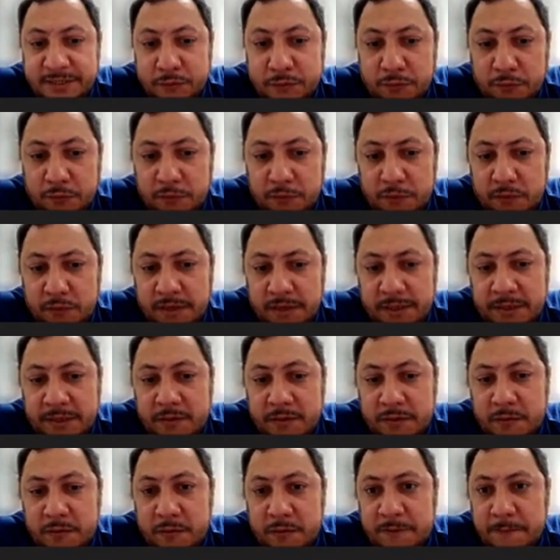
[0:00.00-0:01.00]
2
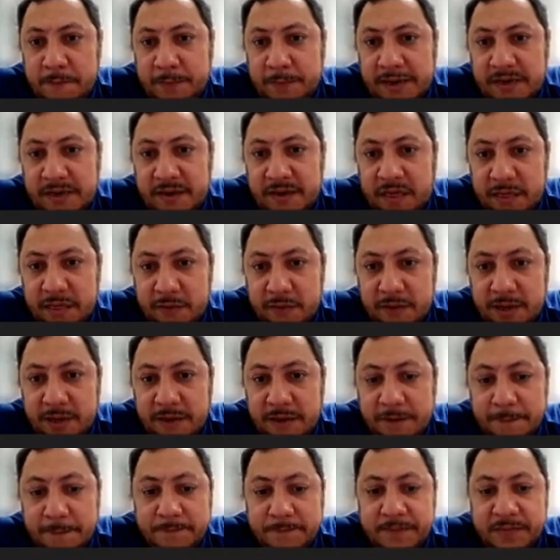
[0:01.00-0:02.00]
and 2 implies
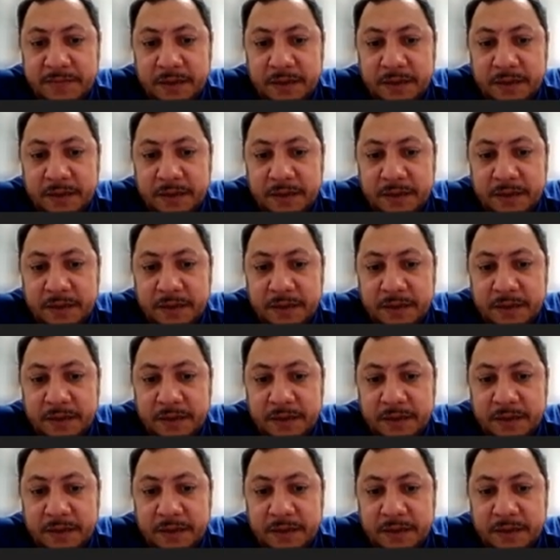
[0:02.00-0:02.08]
3